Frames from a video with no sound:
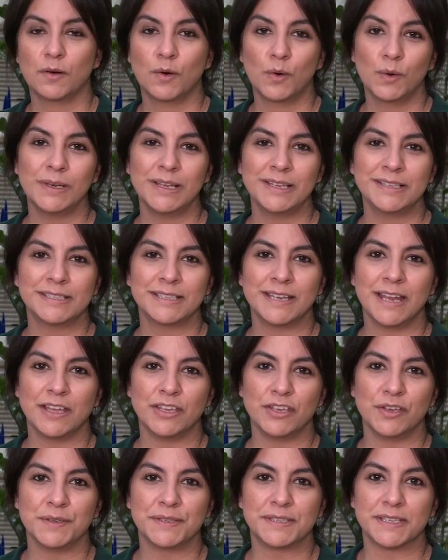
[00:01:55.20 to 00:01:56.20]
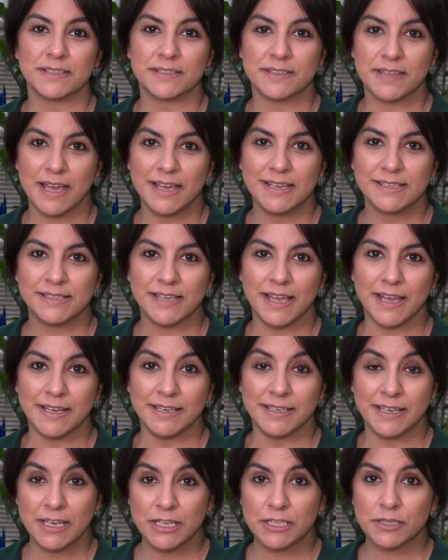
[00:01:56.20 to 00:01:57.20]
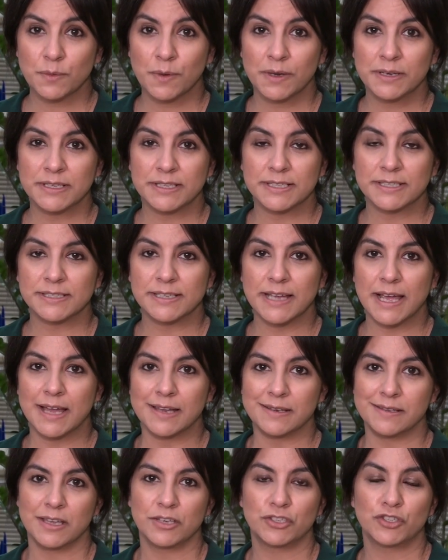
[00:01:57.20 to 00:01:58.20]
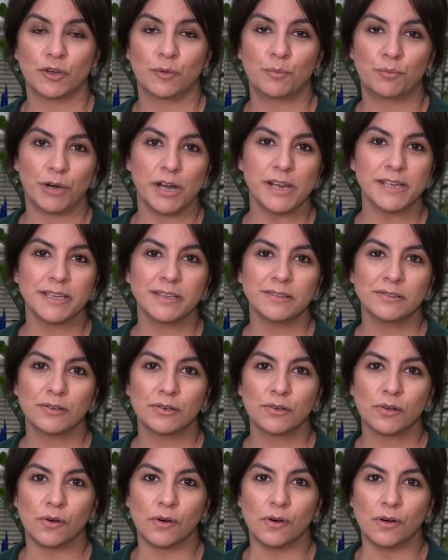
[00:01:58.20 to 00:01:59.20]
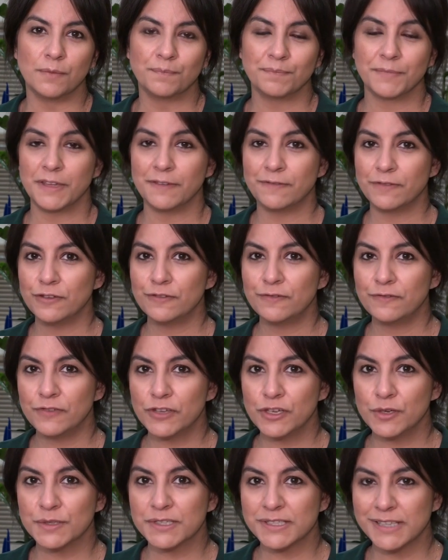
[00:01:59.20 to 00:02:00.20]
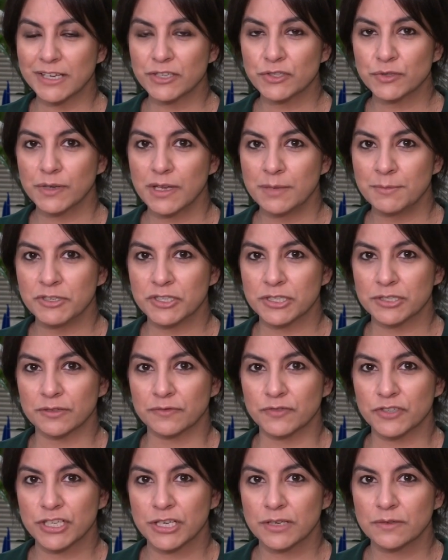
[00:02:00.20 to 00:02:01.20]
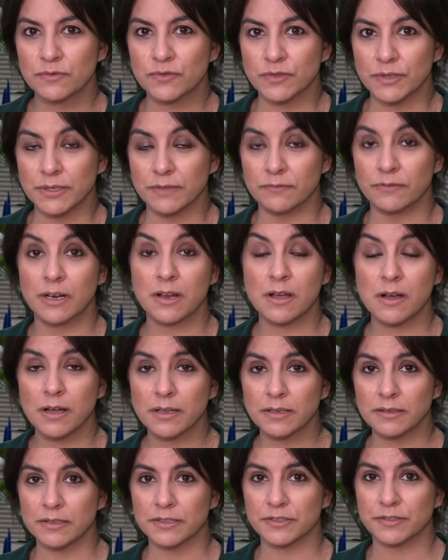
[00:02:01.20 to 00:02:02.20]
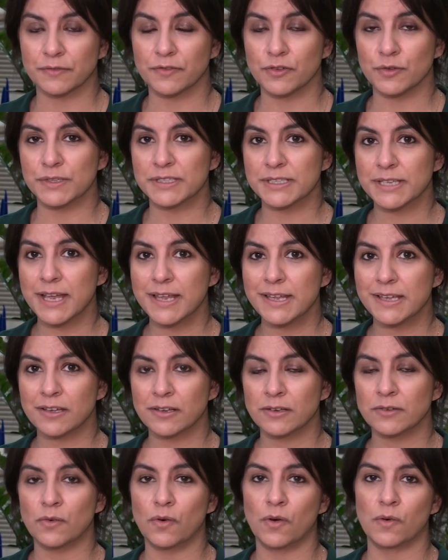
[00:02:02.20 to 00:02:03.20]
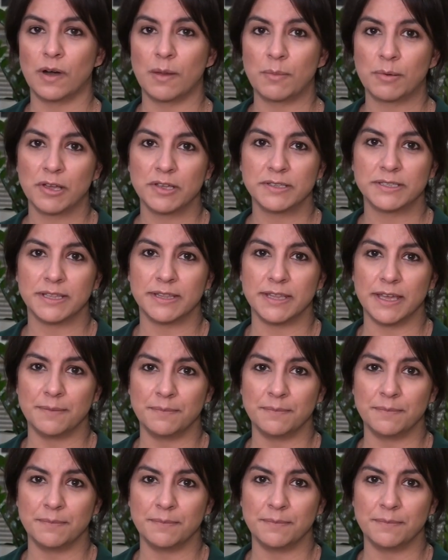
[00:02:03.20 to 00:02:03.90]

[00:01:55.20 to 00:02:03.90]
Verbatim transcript: All internet users, they say, need to understand that you're breaking the law if you view sexual images of children, regardless of who's taken or uploaded